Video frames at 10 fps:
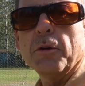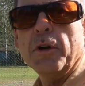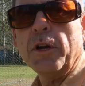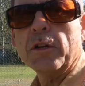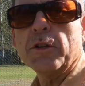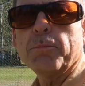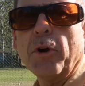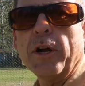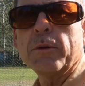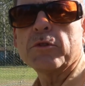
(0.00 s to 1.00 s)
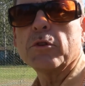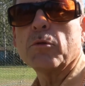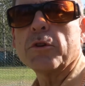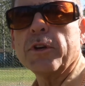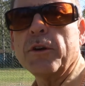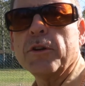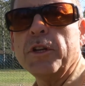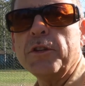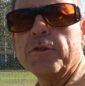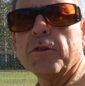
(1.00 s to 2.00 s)
actually Pie was lower down and
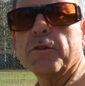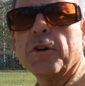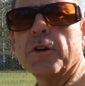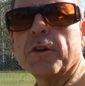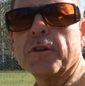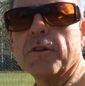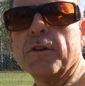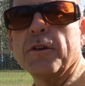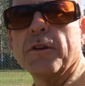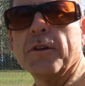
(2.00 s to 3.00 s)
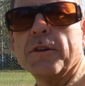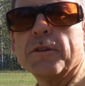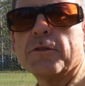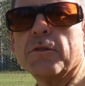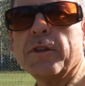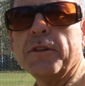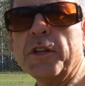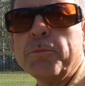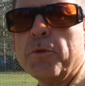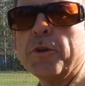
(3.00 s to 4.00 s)
he started talking. So
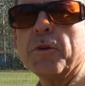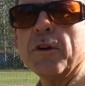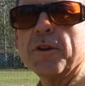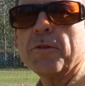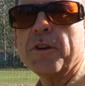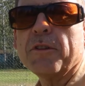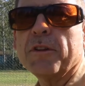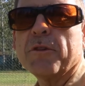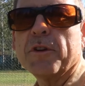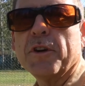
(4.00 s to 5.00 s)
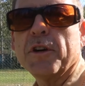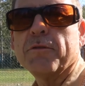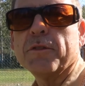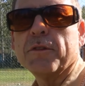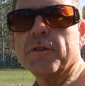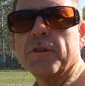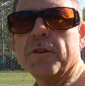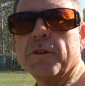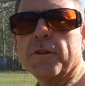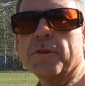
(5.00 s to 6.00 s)
that's pretty rare. I don't hear that very often.
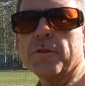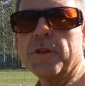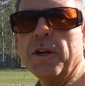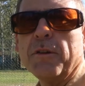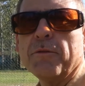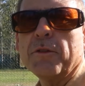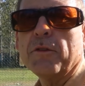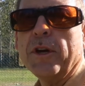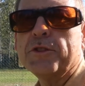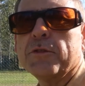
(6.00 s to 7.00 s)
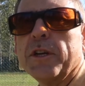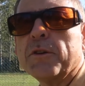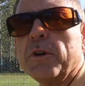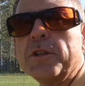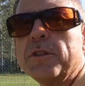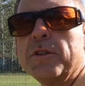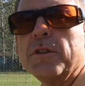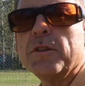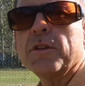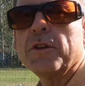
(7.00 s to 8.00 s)
So yeah, to answer that
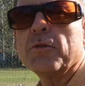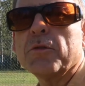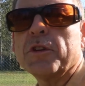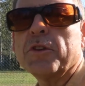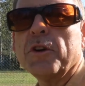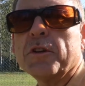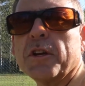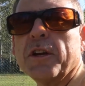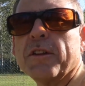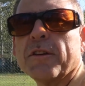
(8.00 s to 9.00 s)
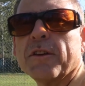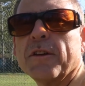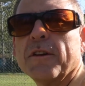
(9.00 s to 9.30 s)
question, they don't really talk together.